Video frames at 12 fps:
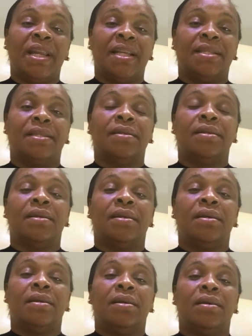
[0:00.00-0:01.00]
it.
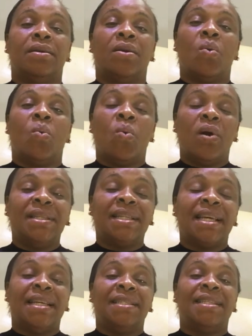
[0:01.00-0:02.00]
What
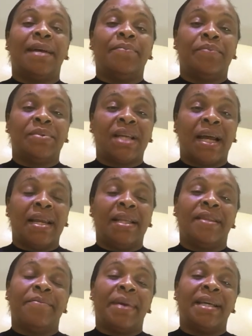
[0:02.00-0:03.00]
is that
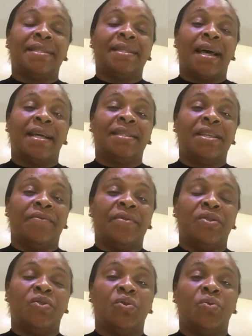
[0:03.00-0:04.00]
talent the master has
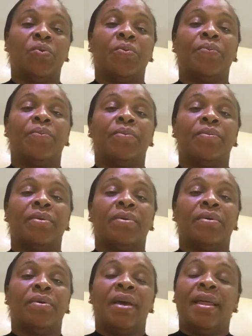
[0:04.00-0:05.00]
given to you?
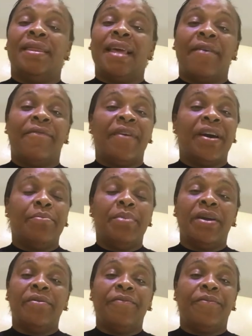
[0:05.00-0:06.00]
There are there
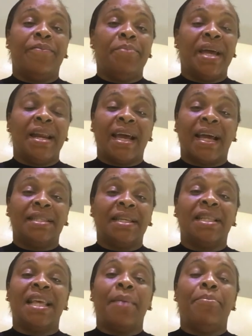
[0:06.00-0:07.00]

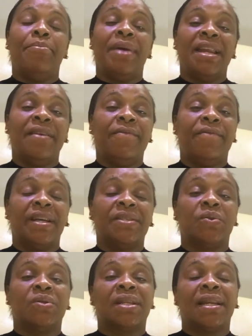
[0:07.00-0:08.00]
are many
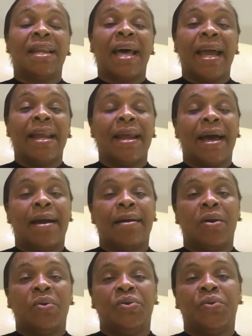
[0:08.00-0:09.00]
vessels lying
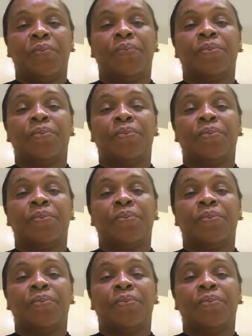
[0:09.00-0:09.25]
around you.